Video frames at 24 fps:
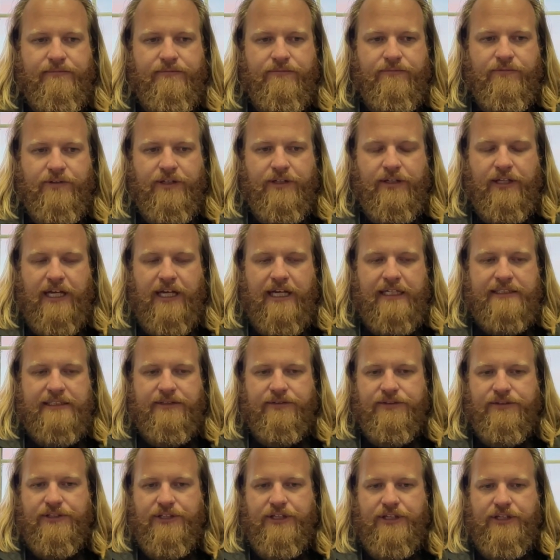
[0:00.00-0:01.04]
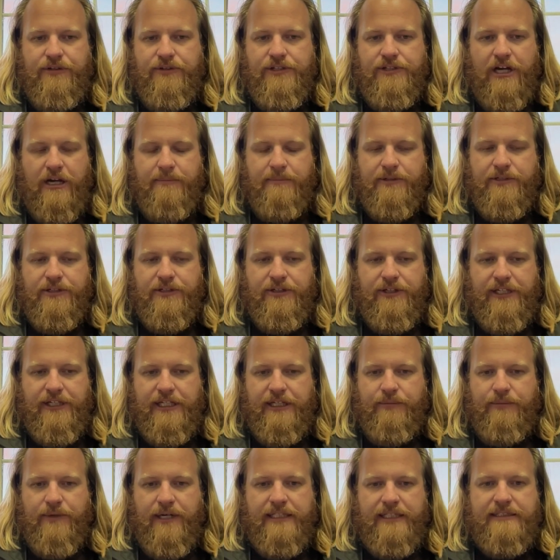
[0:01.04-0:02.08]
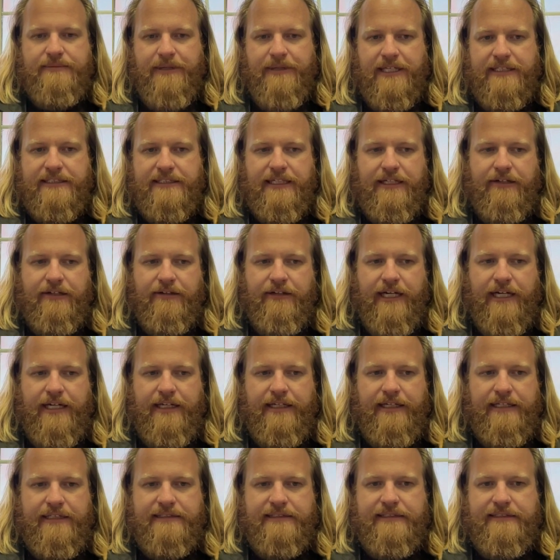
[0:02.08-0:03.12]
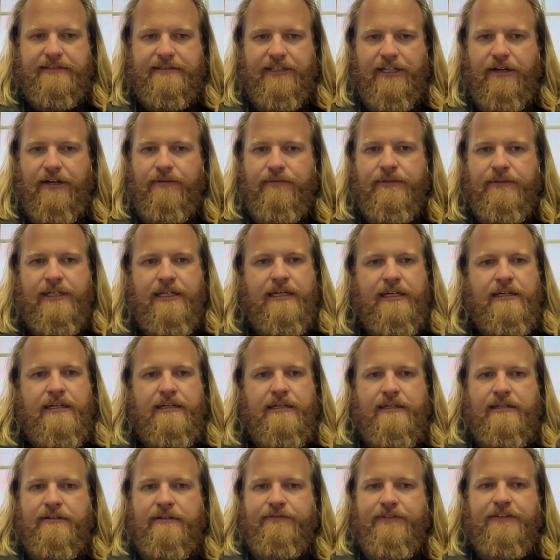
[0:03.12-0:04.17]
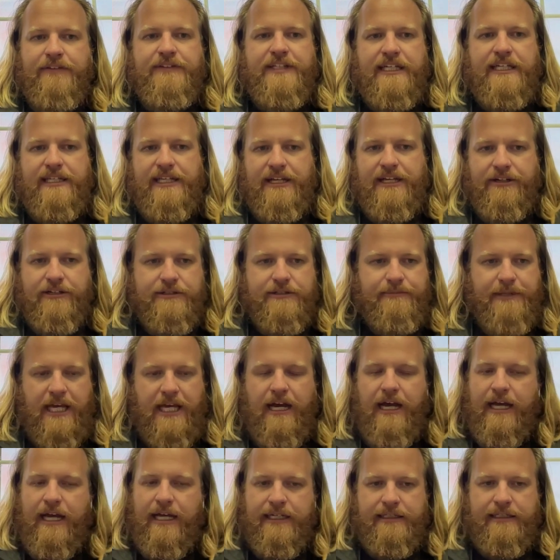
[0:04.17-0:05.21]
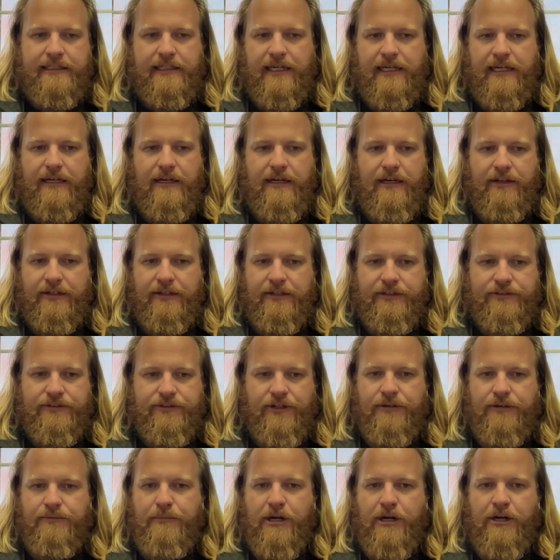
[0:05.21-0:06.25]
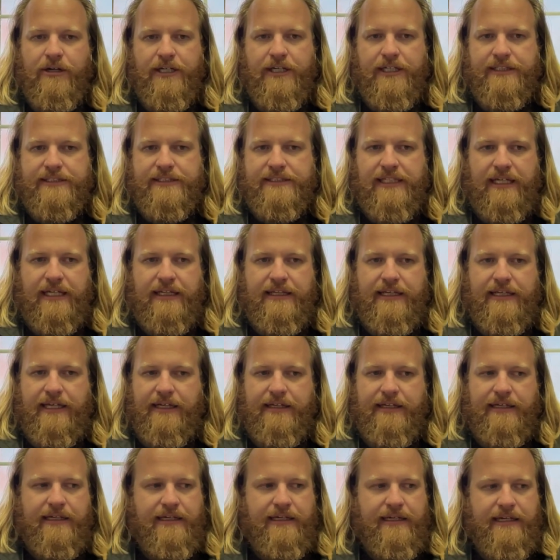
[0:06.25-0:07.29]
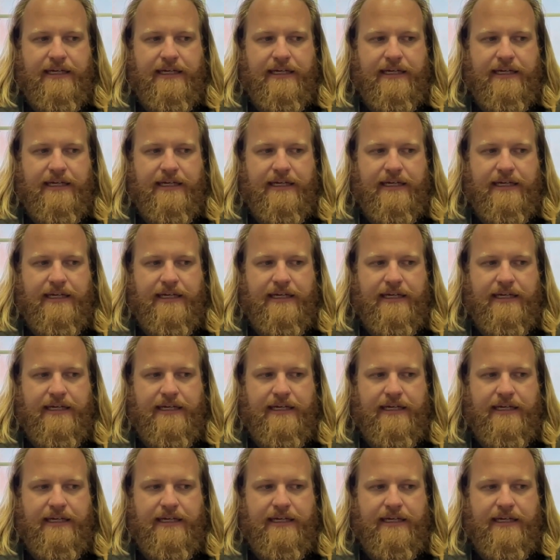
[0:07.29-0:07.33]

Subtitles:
realized there was a huge opportunity, white space here, right? It's 15 years behind other drone markets. I think